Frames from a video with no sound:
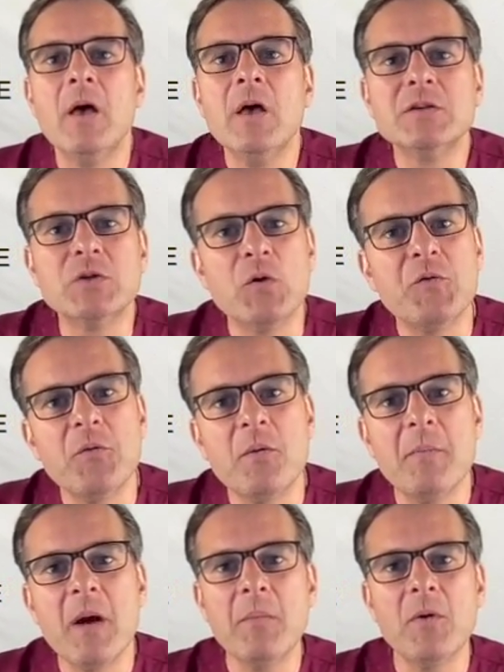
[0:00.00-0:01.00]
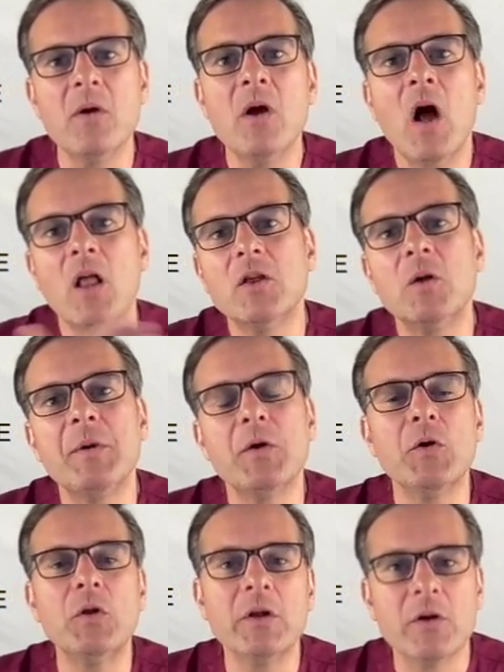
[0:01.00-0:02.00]
So if you remember a little bit
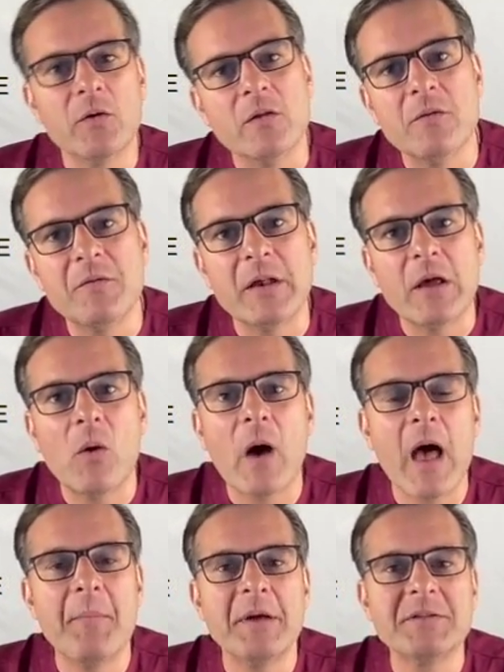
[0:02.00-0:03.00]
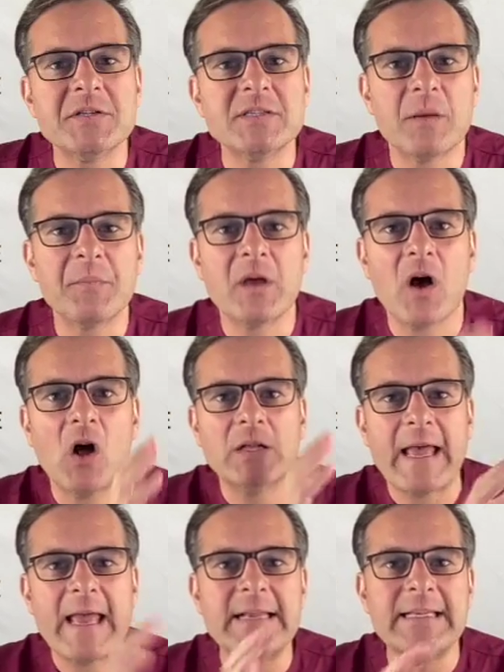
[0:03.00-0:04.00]
earlier in the video, I mentioned something called
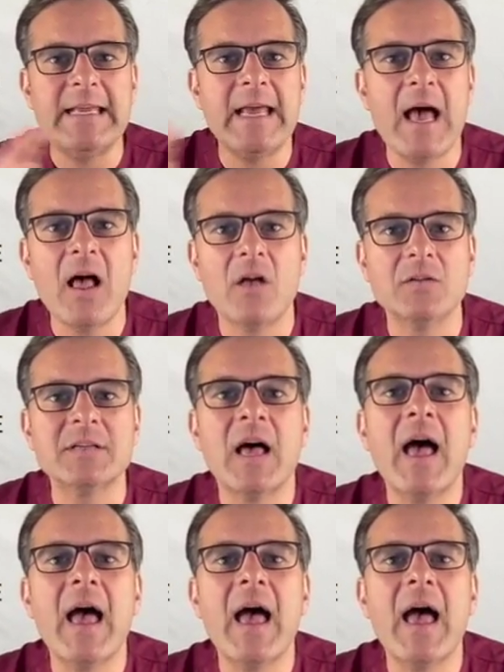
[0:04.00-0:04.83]
ADLs,